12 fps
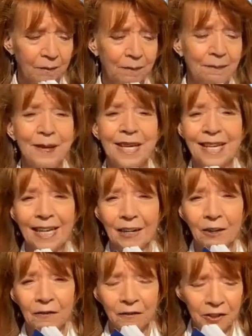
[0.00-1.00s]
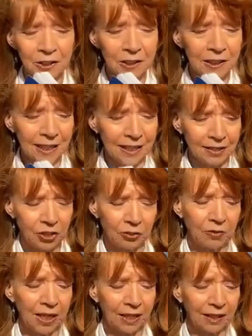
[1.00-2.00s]
Be careful and do
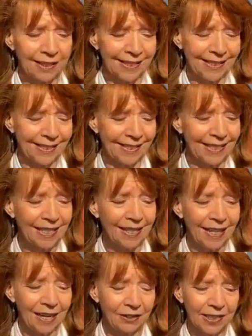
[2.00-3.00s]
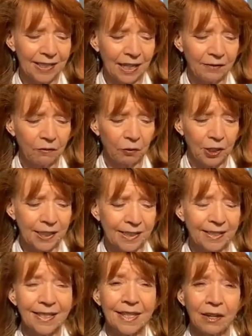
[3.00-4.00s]
not listen to the outside
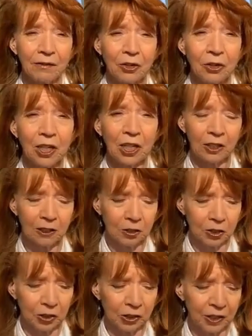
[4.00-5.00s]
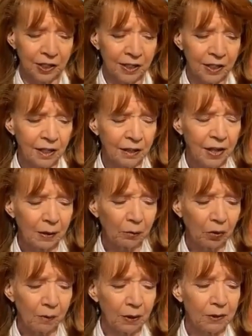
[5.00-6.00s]
voices of your culture that
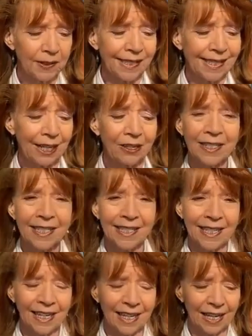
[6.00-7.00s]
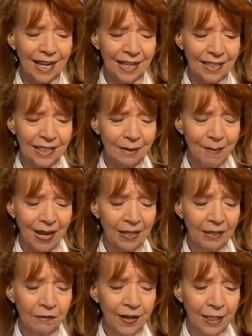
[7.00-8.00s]
promotes scarcity and its
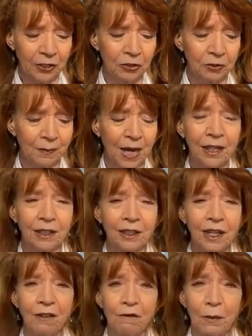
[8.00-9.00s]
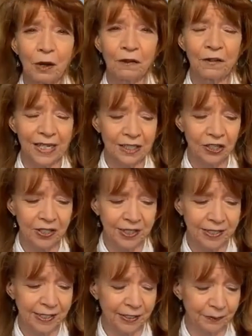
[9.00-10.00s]
manufactured model of
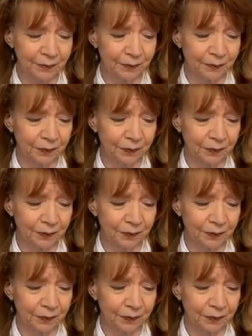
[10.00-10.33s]
perfectionism.